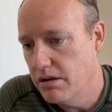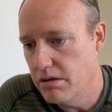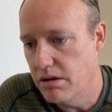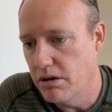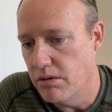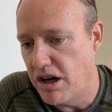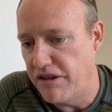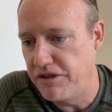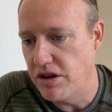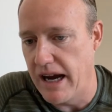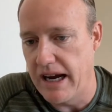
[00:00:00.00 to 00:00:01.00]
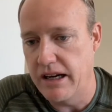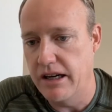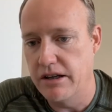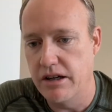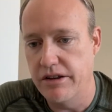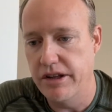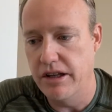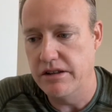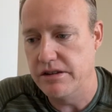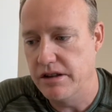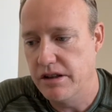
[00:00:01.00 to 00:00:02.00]
go off track on all
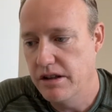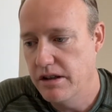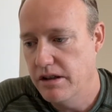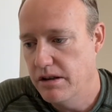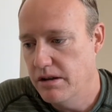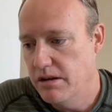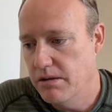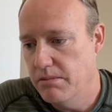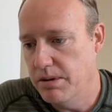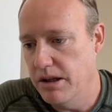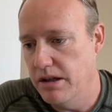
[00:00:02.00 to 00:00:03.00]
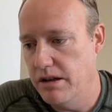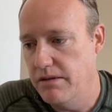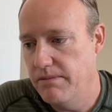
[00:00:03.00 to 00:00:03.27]
this, but